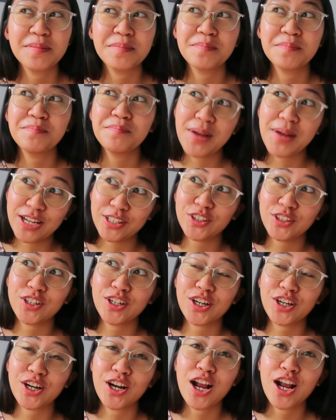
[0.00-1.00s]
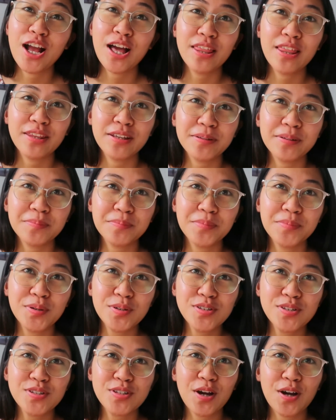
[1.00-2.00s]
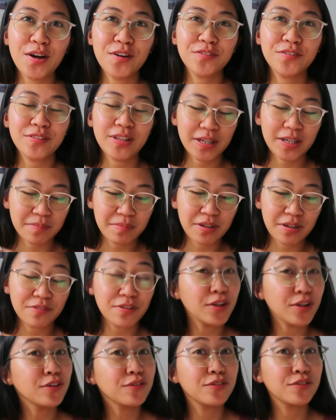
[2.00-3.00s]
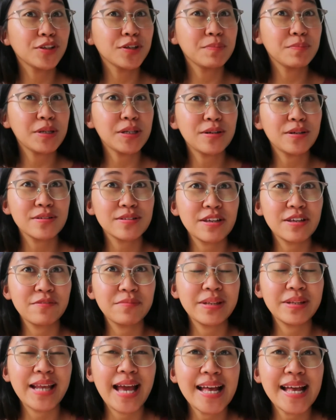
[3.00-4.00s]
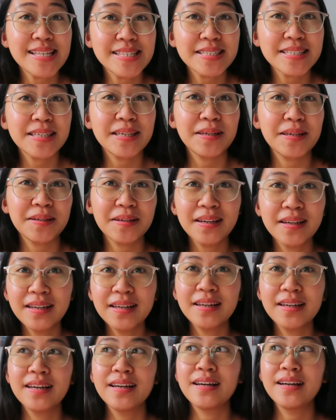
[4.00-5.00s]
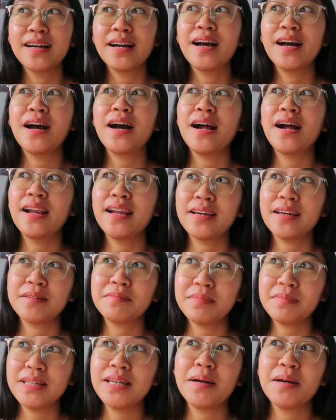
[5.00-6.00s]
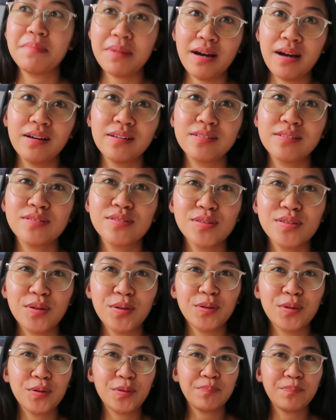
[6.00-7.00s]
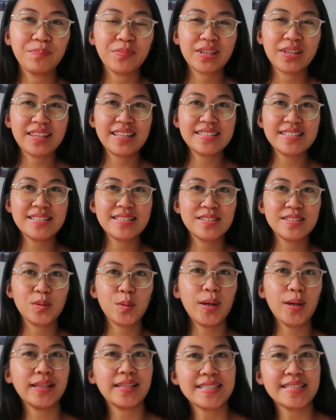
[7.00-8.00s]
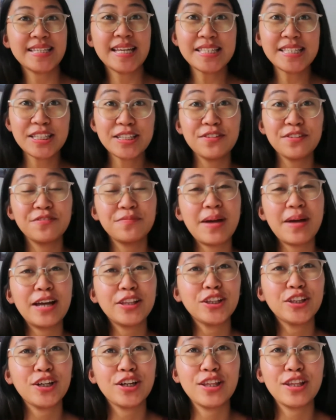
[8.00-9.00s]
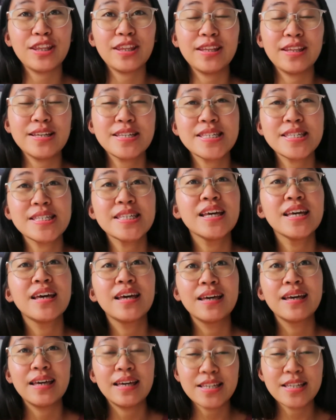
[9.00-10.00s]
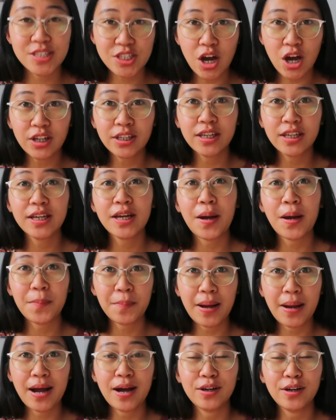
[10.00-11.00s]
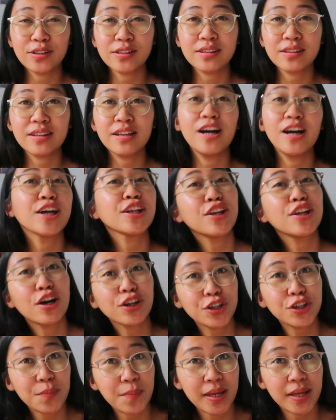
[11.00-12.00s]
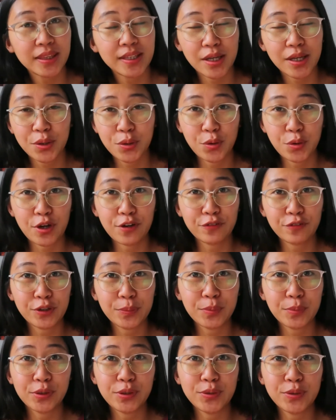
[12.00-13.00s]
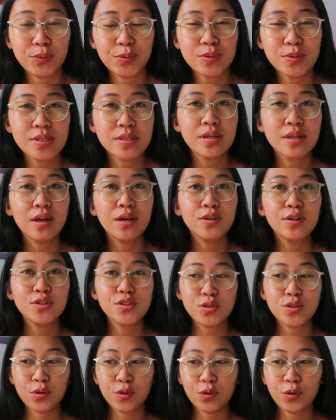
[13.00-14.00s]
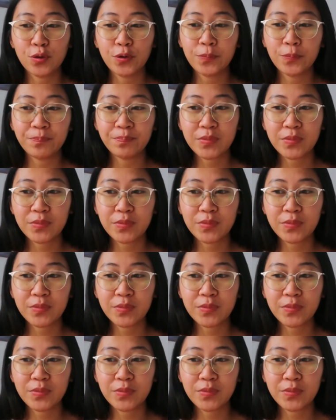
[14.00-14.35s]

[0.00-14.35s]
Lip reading: matter that most of my fellow Filipinos have been asking me about. So this is quite a sensitive matter. This is talking about undocumented OFWs. So